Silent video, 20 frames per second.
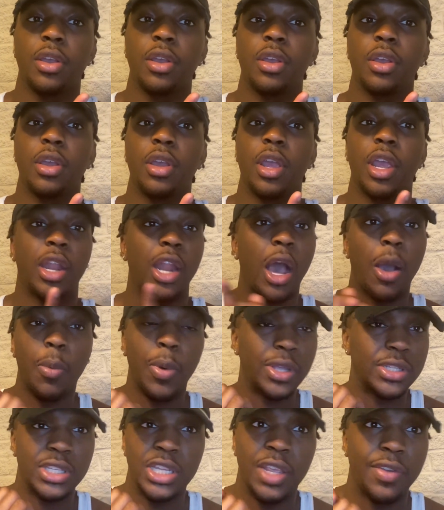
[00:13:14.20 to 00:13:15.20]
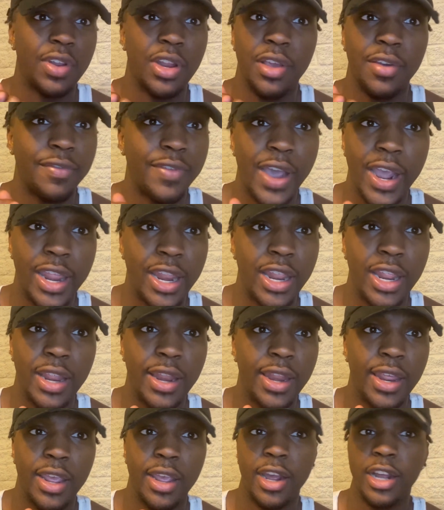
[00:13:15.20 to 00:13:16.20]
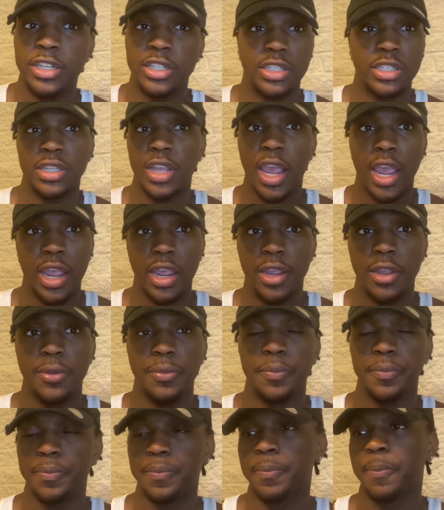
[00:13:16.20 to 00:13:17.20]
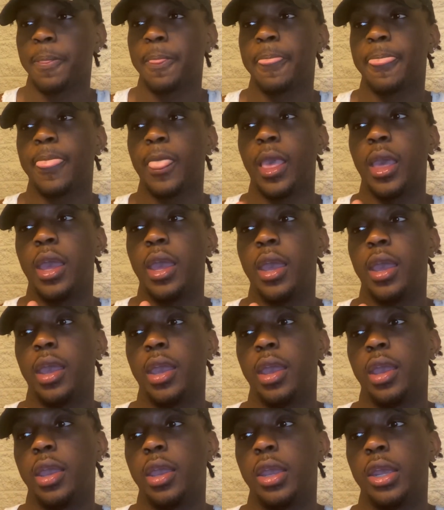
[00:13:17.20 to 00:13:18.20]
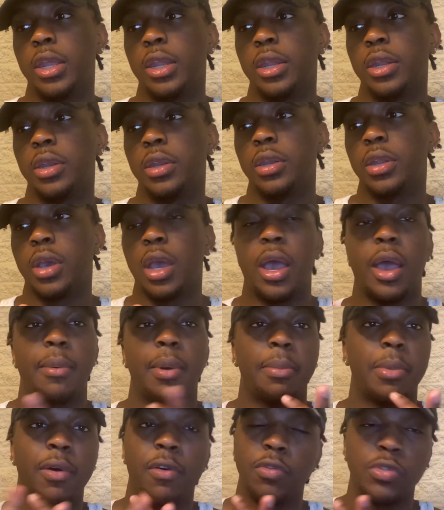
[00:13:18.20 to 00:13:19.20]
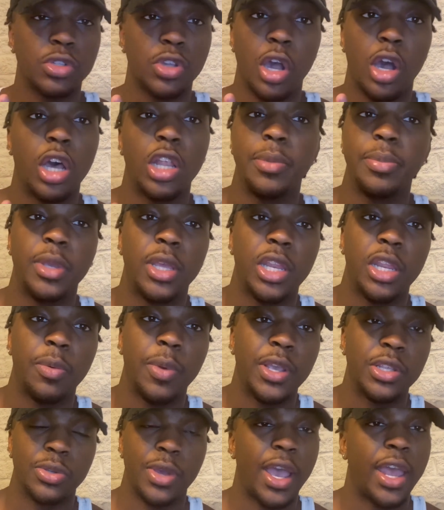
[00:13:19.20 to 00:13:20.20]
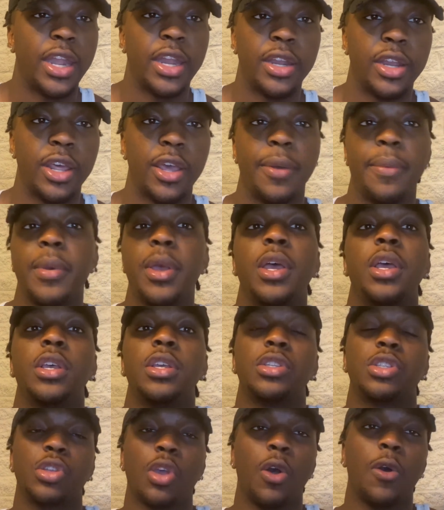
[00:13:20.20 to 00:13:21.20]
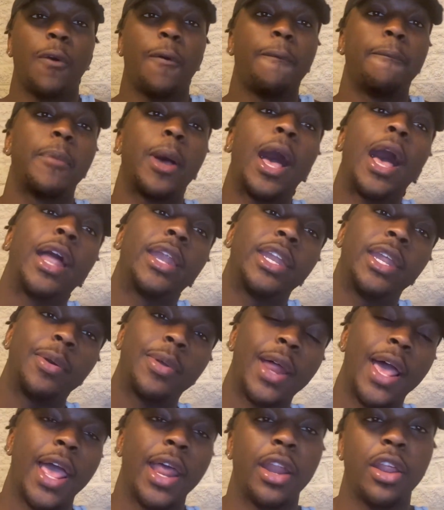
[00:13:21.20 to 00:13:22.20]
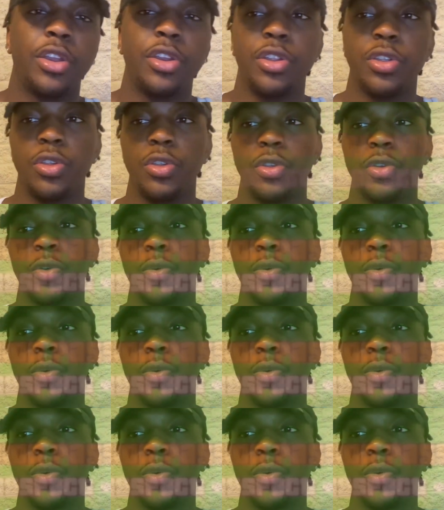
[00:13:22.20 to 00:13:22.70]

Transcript: And I wasn't even invited in there. I just came. And my mother was calling me anyway, so I had to duck. So I did what I had to do.